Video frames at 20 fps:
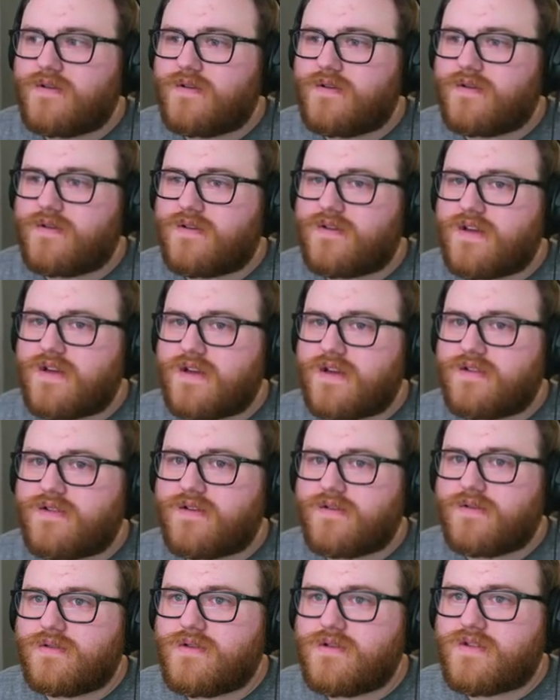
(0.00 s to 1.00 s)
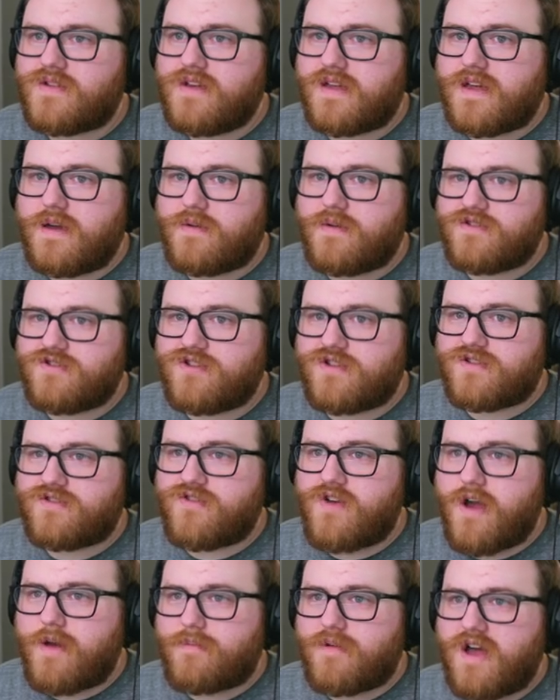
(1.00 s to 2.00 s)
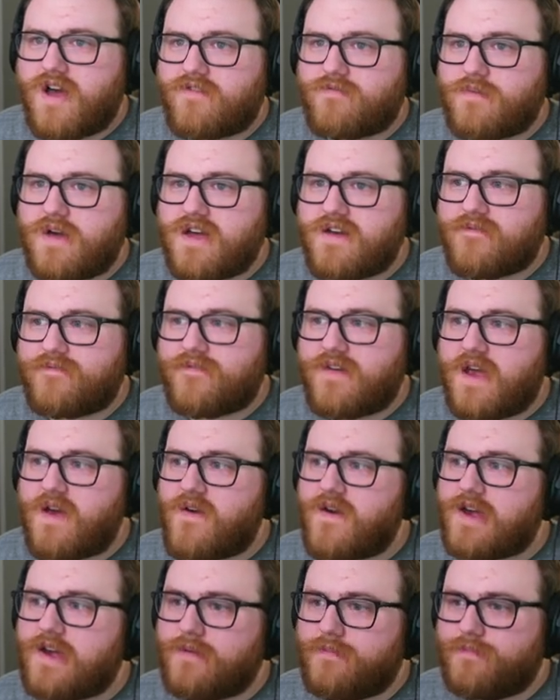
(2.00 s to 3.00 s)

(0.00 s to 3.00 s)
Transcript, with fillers: Okay, so it looks like I was just dropped off by a ferry.